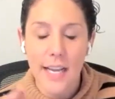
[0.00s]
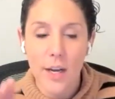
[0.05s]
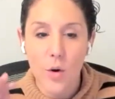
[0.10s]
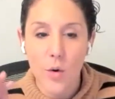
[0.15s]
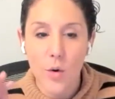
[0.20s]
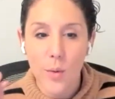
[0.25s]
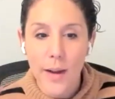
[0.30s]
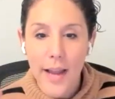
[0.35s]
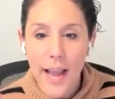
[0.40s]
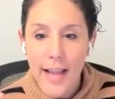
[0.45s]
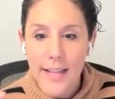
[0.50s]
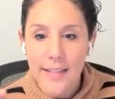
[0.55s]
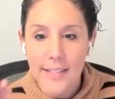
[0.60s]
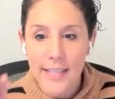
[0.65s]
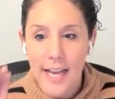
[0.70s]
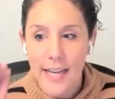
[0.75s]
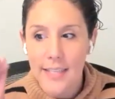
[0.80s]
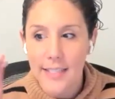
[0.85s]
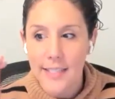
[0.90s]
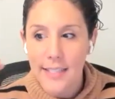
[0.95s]
it creates
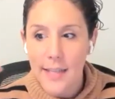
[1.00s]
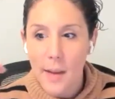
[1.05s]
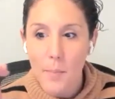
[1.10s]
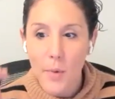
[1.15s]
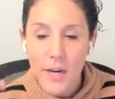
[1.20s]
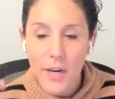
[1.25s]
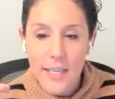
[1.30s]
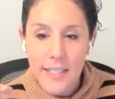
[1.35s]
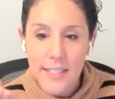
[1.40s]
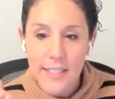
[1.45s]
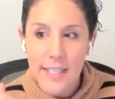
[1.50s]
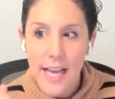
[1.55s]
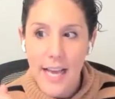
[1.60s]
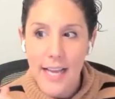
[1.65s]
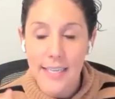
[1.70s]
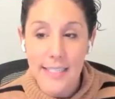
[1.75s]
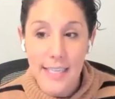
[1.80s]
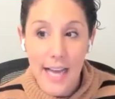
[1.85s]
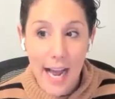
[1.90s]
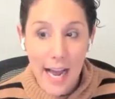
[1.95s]
kind of summaries
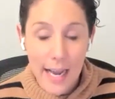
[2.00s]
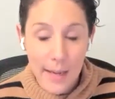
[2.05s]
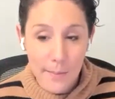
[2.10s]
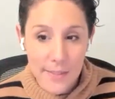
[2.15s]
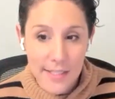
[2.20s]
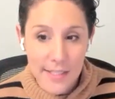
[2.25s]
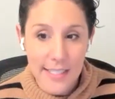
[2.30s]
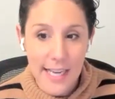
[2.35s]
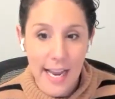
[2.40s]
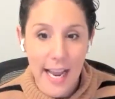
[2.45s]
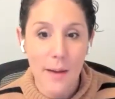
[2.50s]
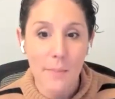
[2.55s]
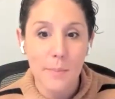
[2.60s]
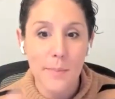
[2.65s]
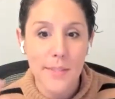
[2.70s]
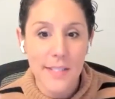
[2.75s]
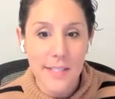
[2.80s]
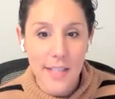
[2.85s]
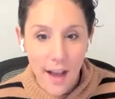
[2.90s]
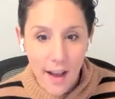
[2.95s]
and time
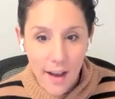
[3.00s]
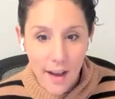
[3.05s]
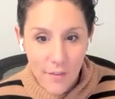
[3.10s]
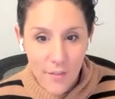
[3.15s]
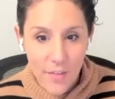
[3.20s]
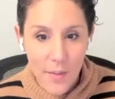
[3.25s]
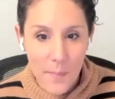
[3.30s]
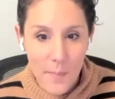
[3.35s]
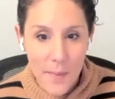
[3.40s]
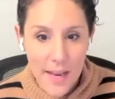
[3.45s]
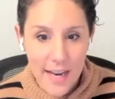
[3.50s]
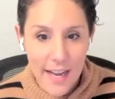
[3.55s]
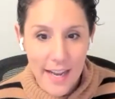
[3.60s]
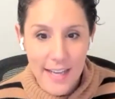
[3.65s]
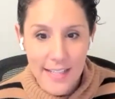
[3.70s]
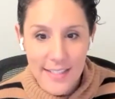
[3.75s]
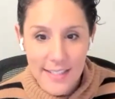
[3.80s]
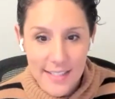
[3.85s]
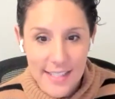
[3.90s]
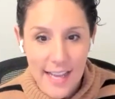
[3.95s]
stamps of the meeting
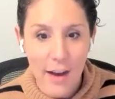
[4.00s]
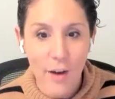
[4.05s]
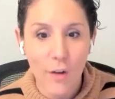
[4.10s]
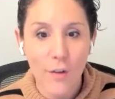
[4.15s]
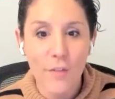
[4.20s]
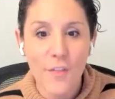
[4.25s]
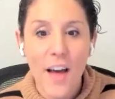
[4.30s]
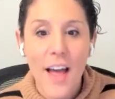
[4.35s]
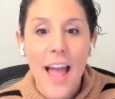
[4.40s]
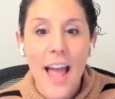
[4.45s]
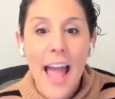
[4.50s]
itself.